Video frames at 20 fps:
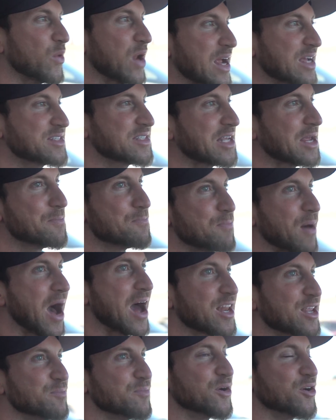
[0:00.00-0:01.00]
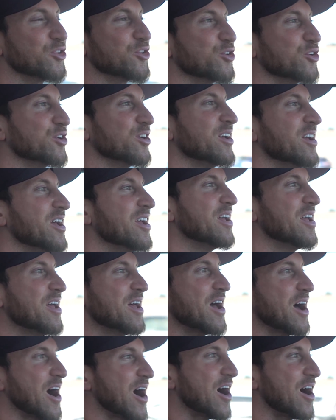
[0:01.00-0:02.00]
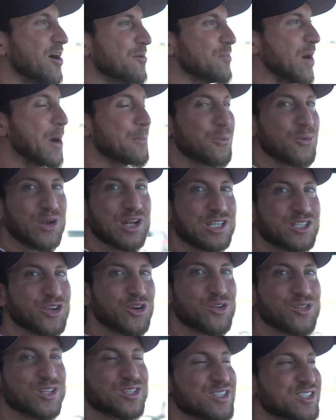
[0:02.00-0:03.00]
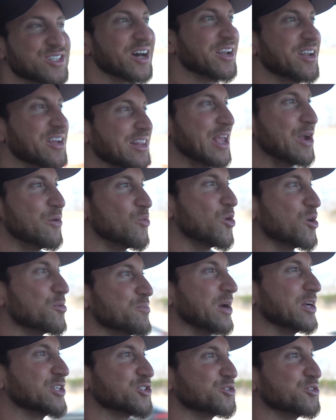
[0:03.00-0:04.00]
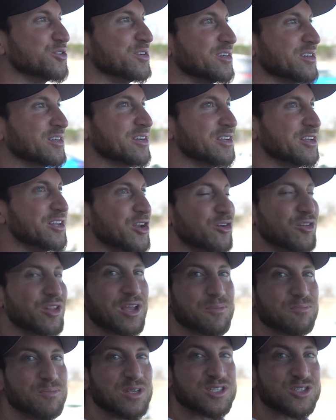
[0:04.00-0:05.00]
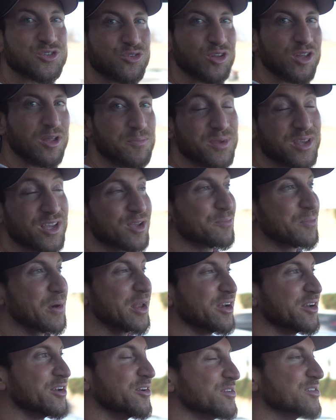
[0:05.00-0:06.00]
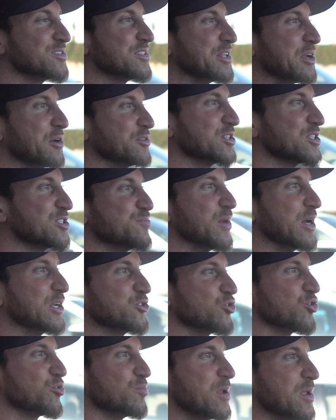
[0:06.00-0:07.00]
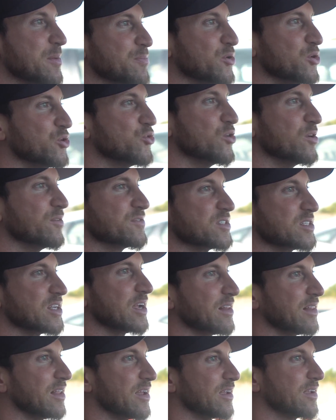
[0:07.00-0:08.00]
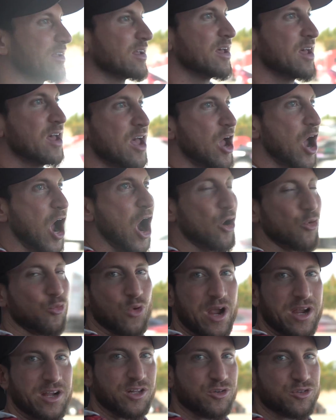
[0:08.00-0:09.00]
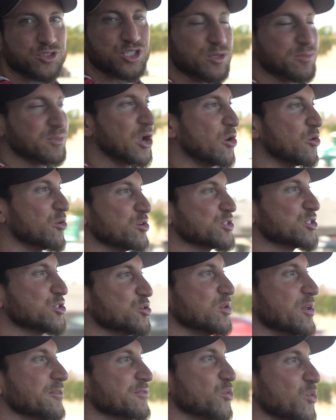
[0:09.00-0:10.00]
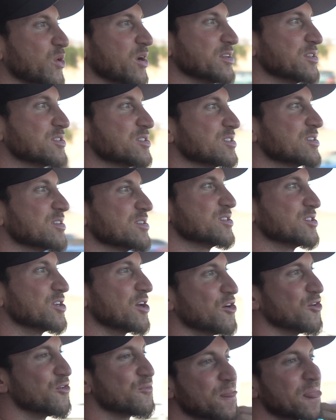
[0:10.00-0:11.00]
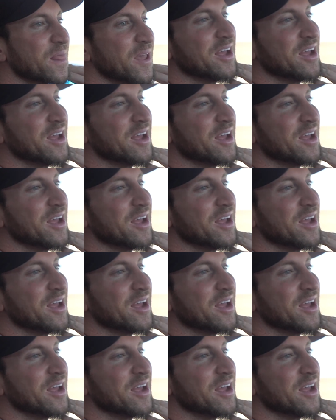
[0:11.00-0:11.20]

when I say bodybuilder, um, I'm pretty sure in the study they weren't measuring, you know, like Mr. Olympia competitors. They're just measuring people who have, say, like, are regular gym goers who lift weights. So